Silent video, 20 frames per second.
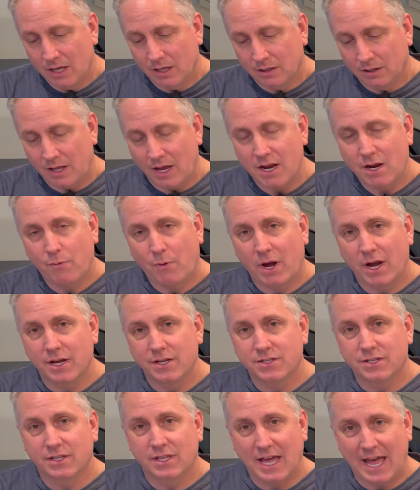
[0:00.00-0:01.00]

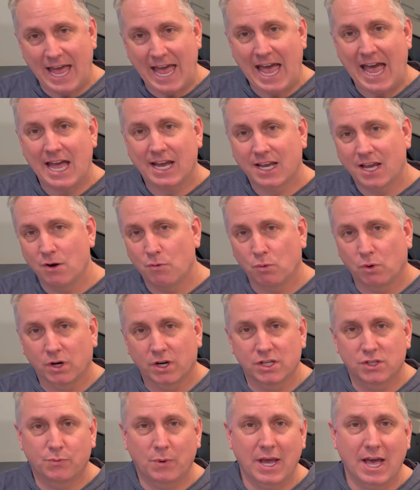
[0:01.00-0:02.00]
Likewise, the hat can work
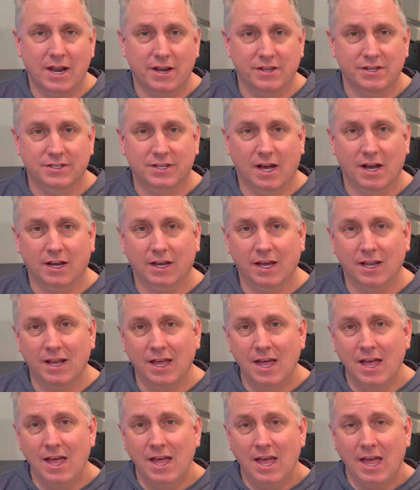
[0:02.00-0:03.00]
its way out of the socket
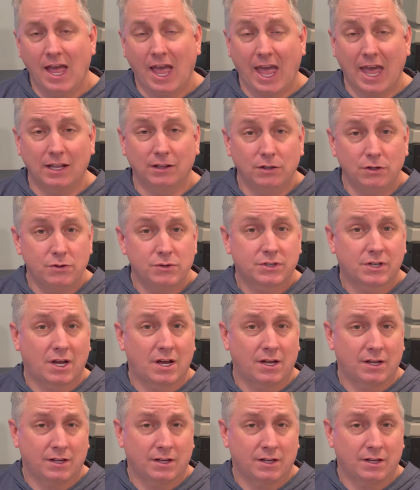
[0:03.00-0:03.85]
and lose